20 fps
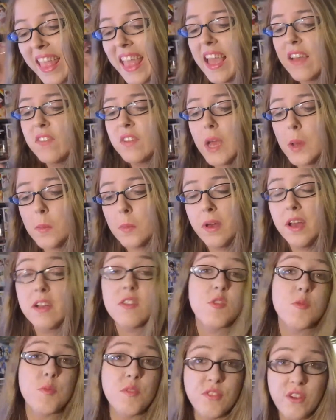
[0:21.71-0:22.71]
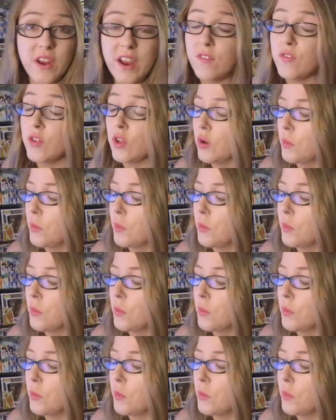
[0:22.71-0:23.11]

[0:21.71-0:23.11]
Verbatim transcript: Have a couple hours before I have to